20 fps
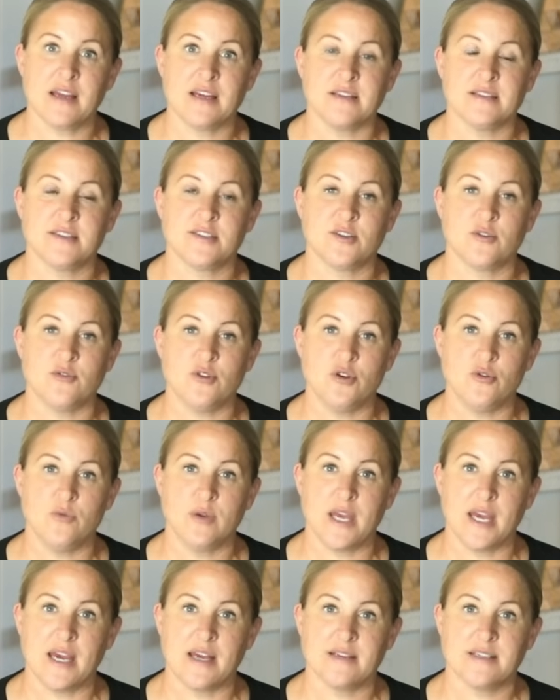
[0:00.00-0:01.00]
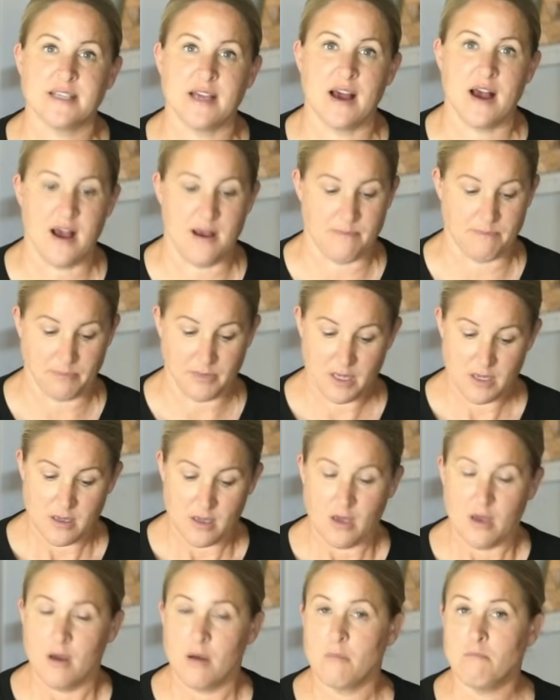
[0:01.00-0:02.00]
And so you get um,
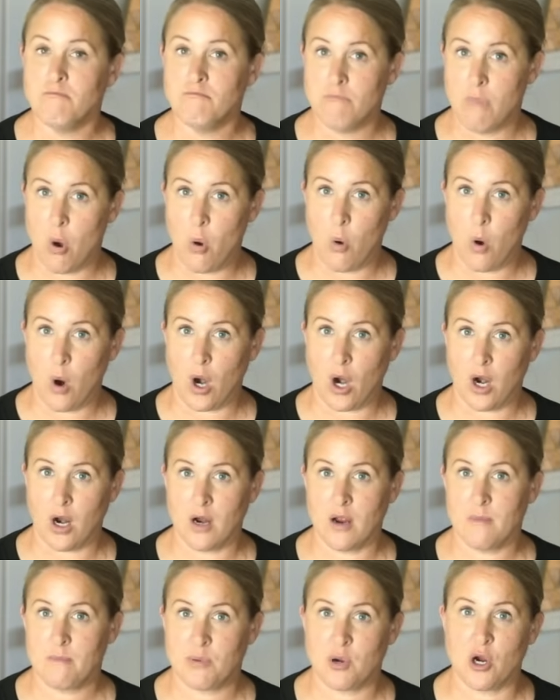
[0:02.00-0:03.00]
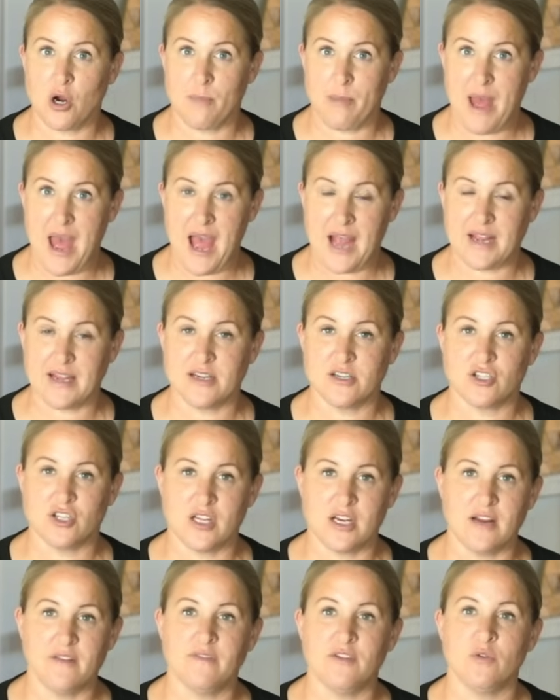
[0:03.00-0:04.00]
more per package
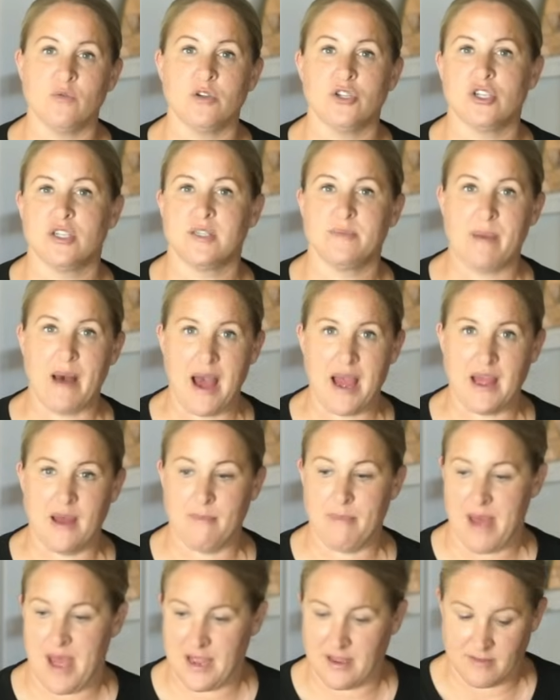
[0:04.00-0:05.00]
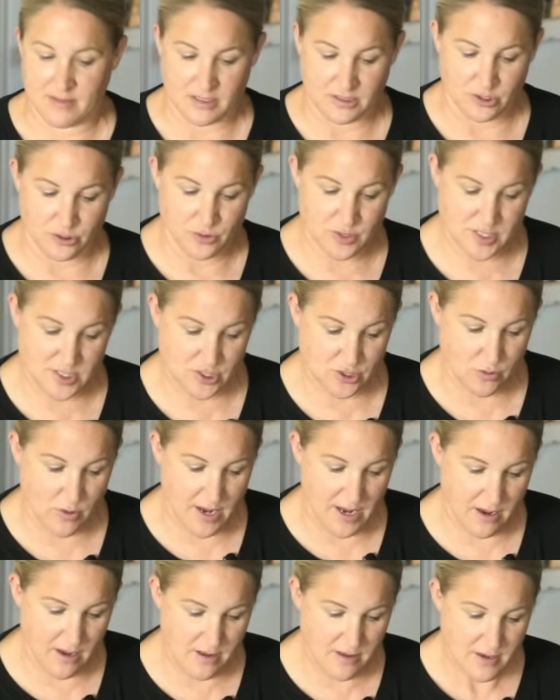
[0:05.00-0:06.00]
than if you would just buy a bag of the loose
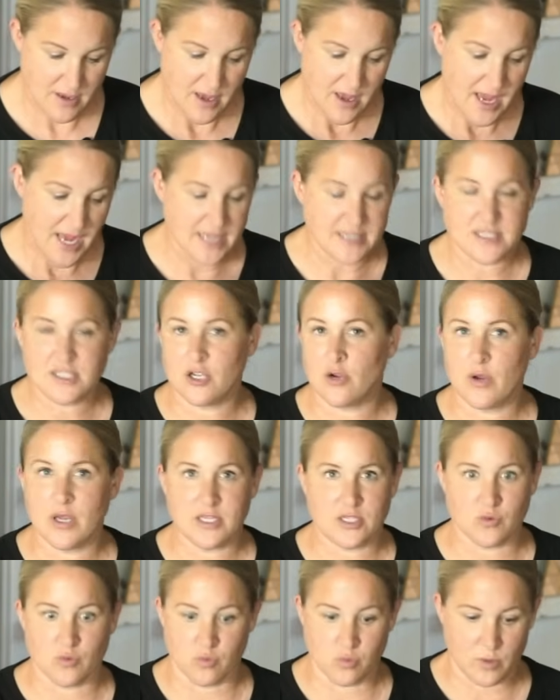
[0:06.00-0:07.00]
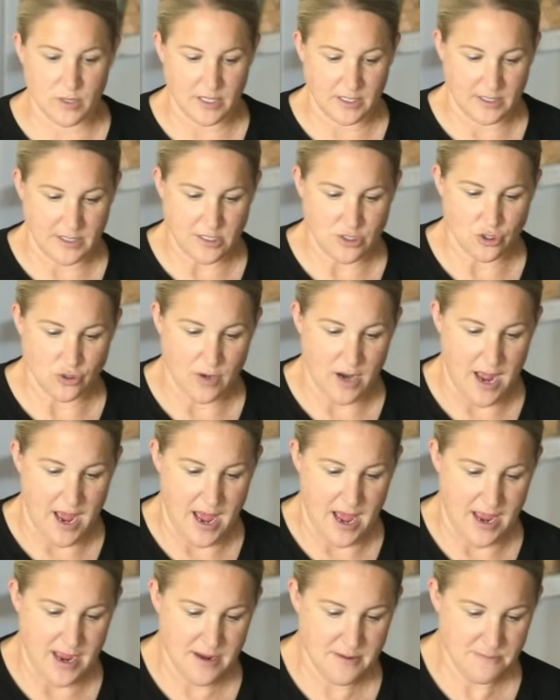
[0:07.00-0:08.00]
soil. And so it's really
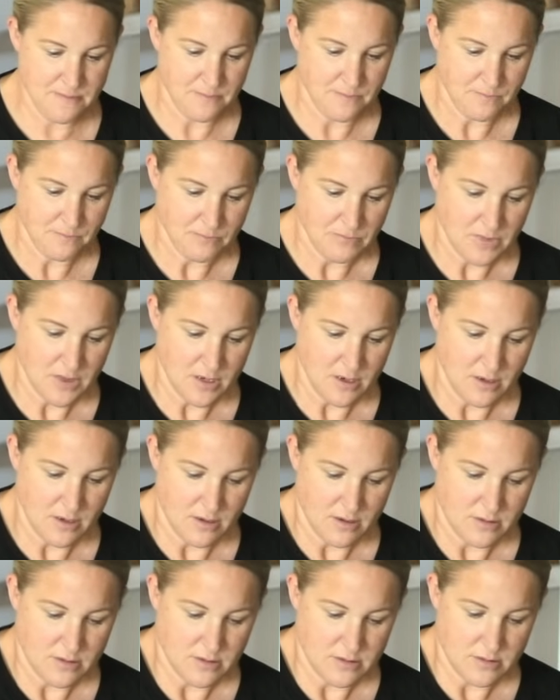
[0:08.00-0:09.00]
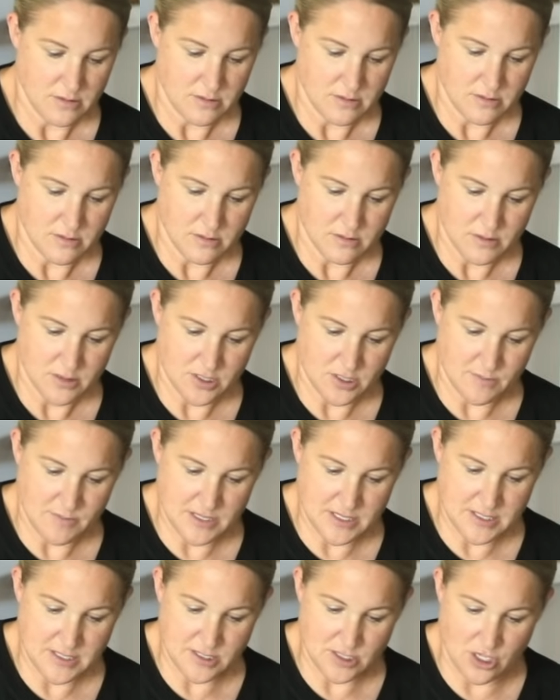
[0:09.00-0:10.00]
dry. So I'm
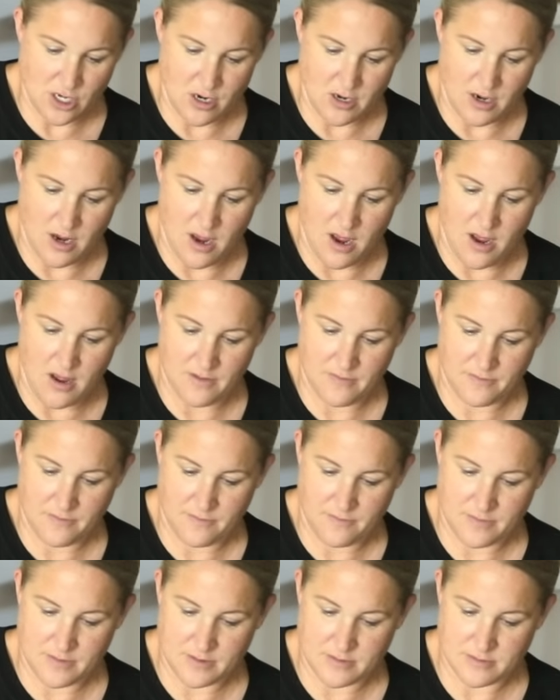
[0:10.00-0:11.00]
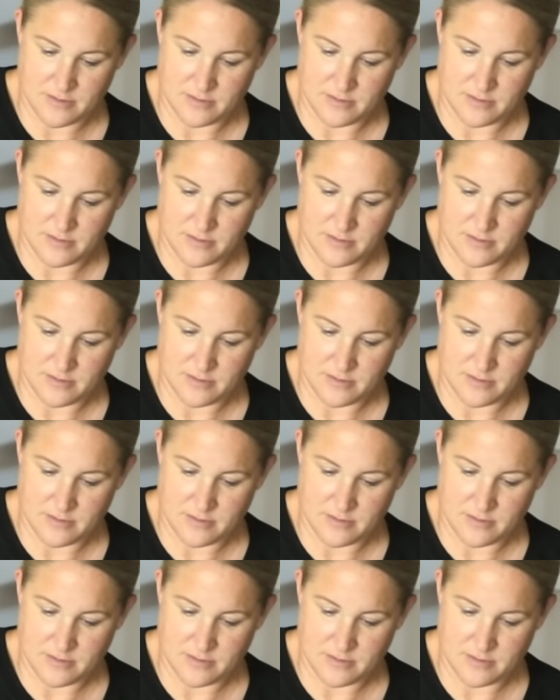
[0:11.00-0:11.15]
going to start off.